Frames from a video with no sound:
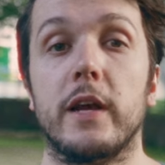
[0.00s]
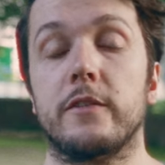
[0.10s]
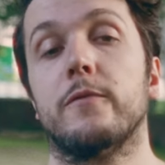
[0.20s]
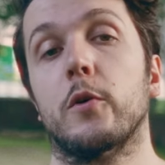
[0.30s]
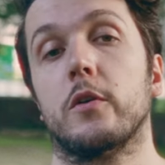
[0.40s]
like
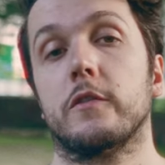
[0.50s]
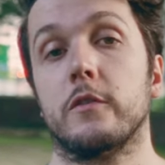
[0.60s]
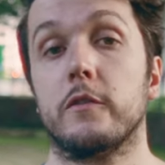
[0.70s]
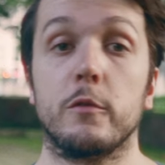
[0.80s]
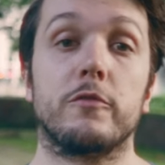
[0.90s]
to focus
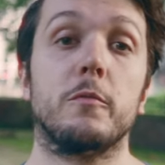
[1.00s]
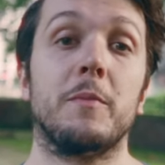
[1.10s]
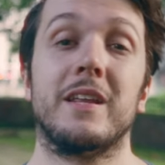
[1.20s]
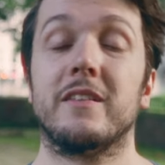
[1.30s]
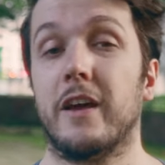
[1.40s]
on social
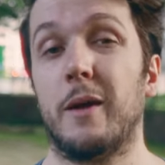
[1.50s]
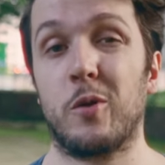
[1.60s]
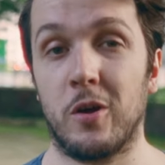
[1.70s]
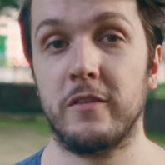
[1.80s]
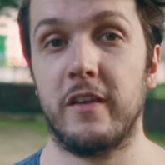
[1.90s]
media type
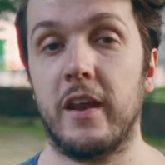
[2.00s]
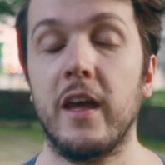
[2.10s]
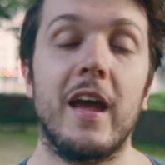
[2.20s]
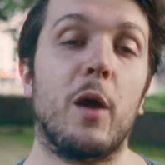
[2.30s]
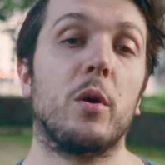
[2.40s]
content.
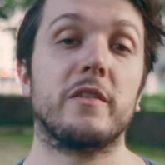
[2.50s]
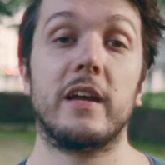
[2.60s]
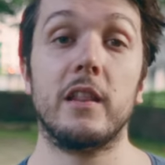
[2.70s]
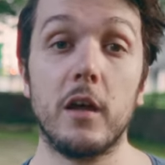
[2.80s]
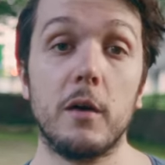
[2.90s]
And whilst
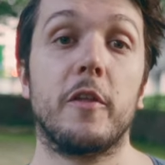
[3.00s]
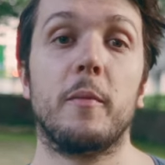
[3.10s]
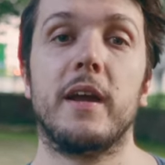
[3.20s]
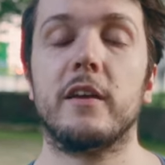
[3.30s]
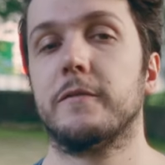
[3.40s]
I love that
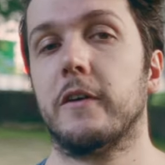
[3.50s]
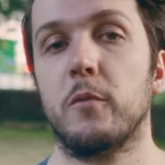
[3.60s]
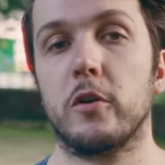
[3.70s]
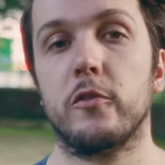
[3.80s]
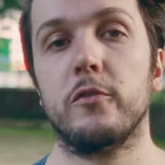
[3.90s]
my S5
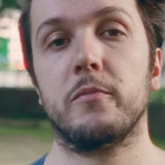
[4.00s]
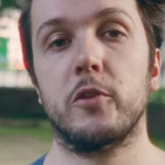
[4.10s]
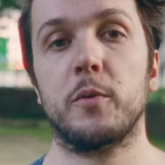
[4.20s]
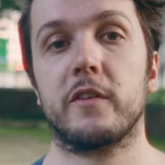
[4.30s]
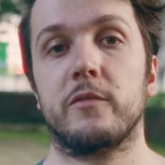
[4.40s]
Mark II from
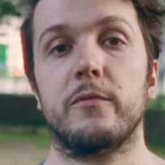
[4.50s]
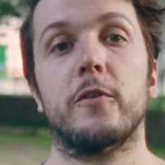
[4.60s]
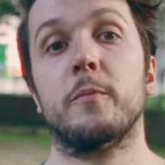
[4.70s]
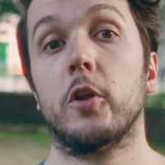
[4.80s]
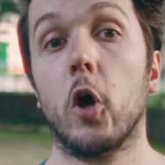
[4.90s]
Livingston film in